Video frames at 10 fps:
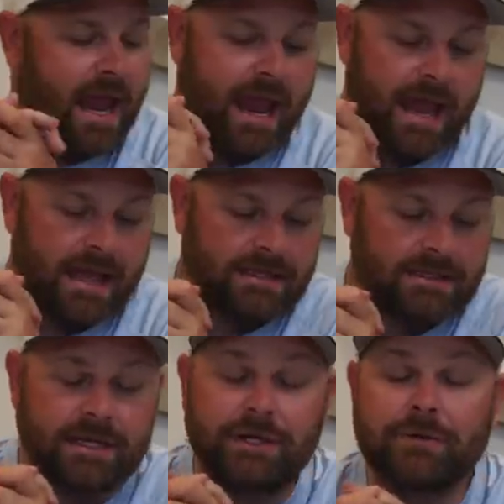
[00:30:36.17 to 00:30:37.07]
and
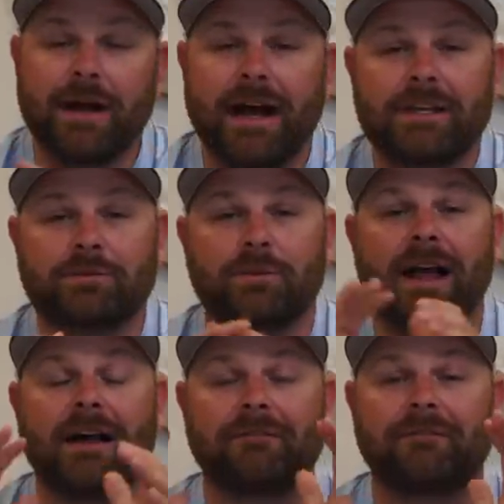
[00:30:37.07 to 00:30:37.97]
uh, you guys will
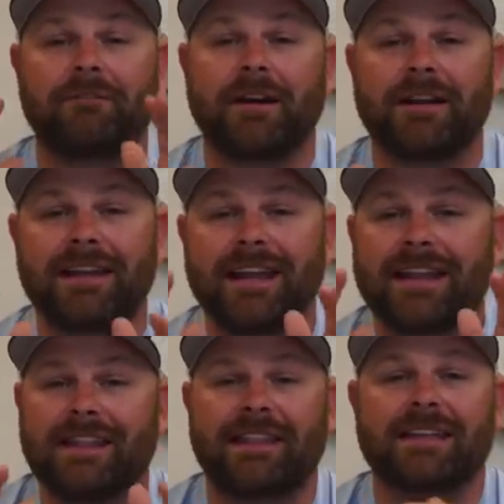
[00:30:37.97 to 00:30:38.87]
have fun
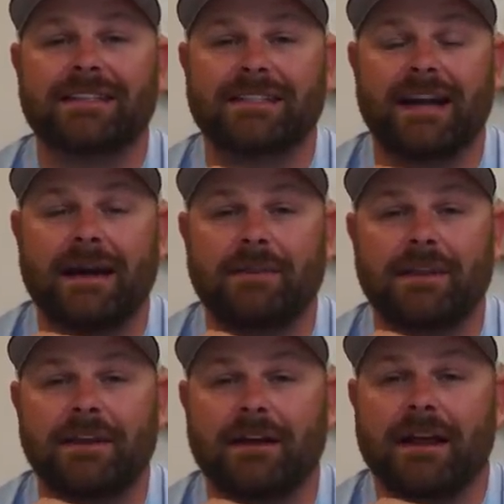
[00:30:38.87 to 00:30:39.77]
this time of
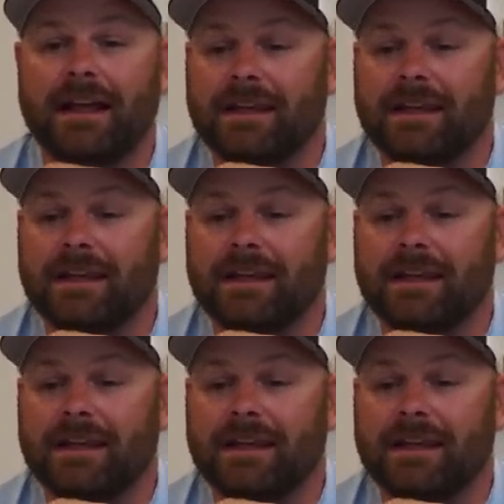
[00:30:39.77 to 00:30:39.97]
the year